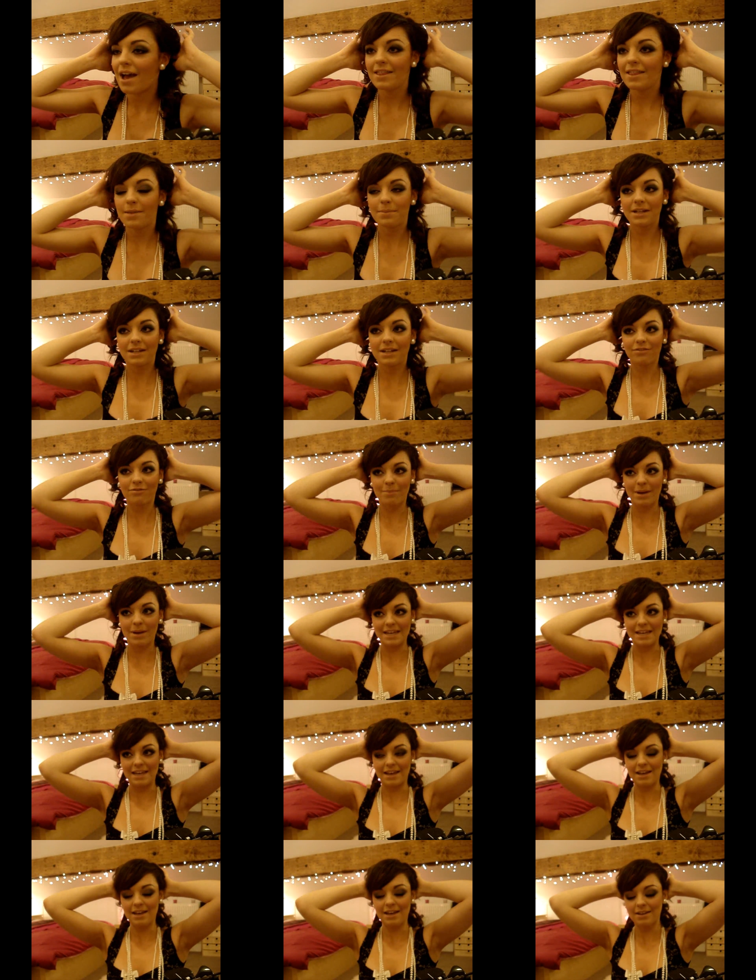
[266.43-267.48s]
in the middle of my
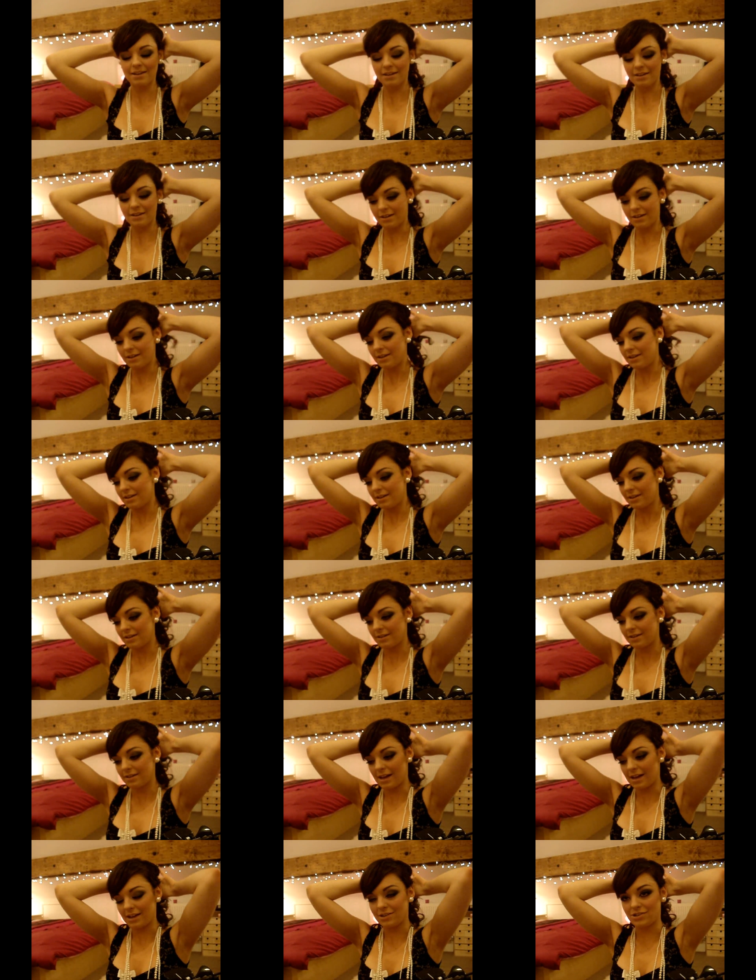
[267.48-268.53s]
ear
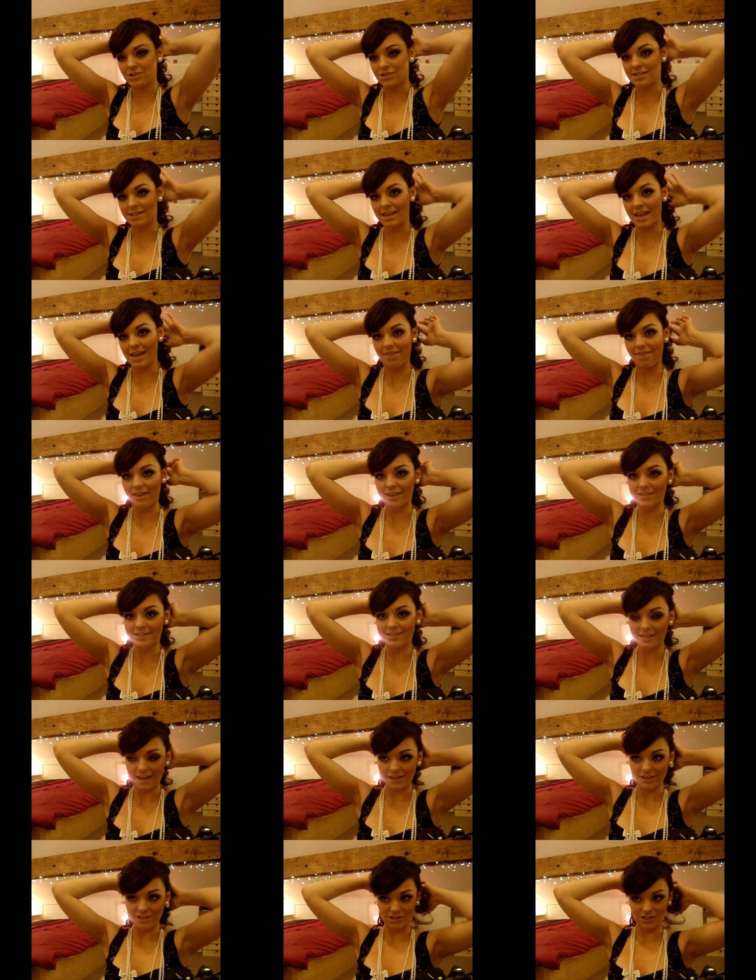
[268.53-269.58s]
and just get that
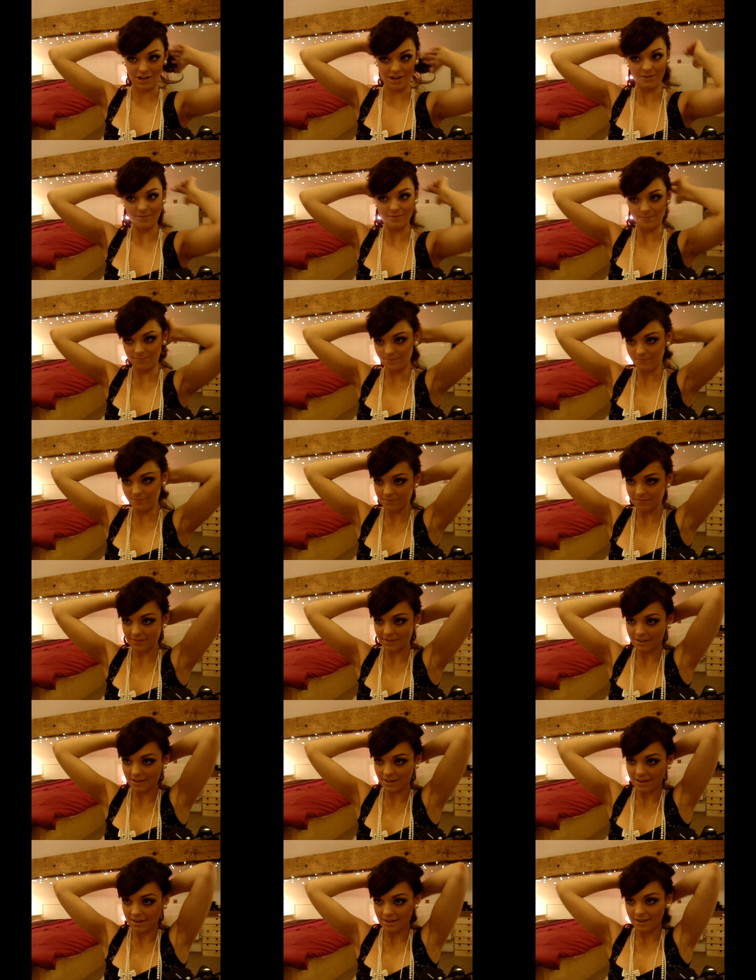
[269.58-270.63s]
section
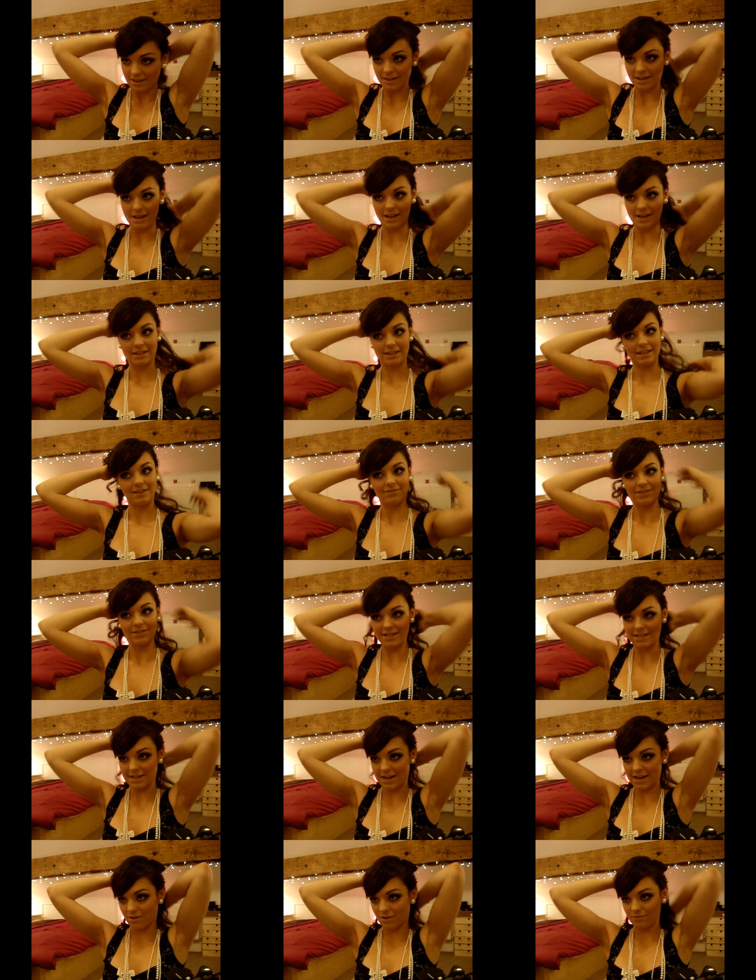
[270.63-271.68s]
and leave
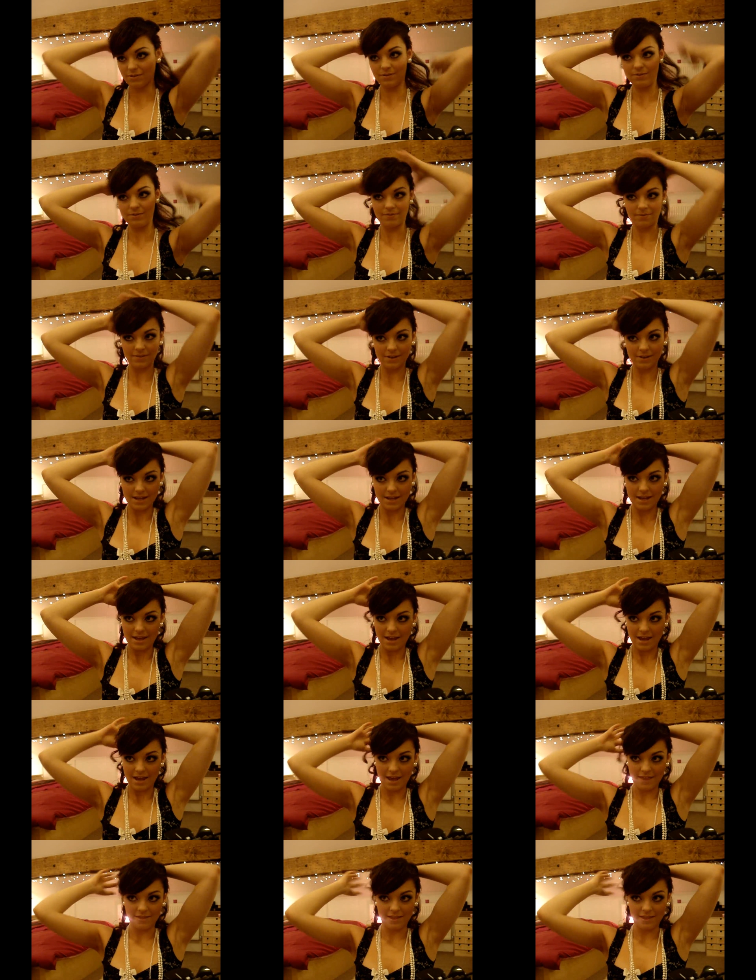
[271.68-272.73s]
it down
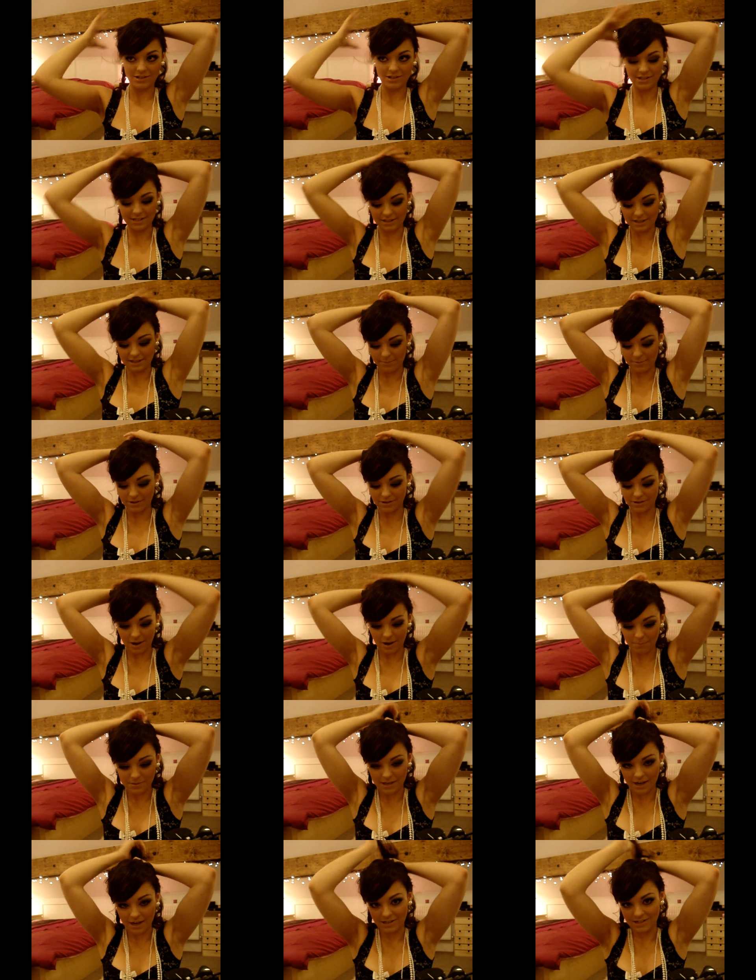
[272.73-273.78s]
and then just clip the
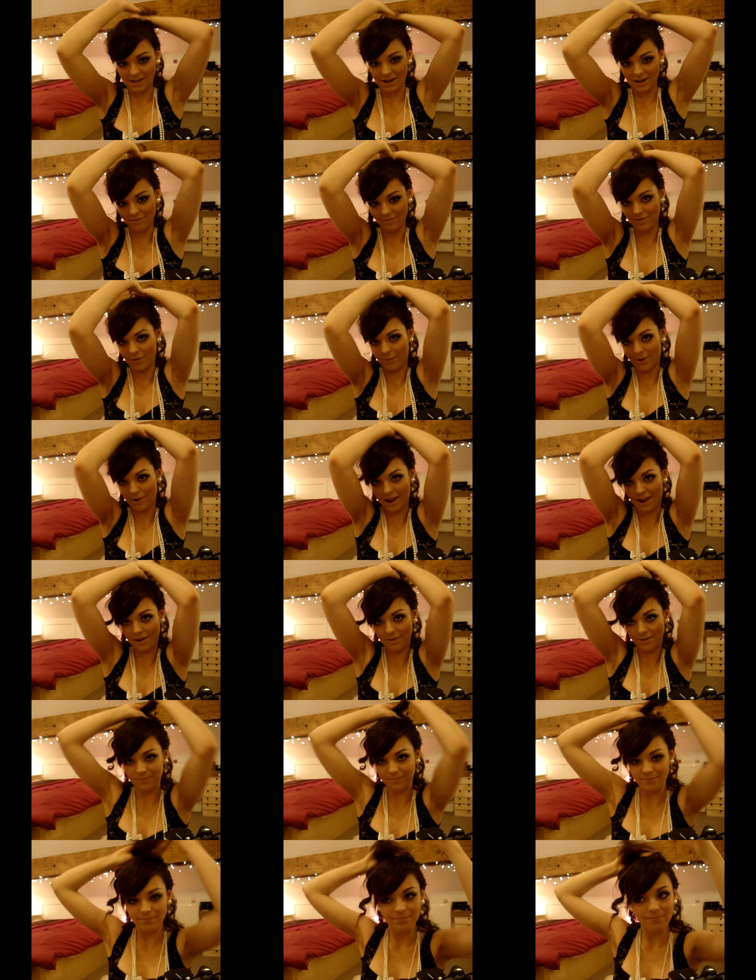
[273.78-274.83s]
top section out of the way.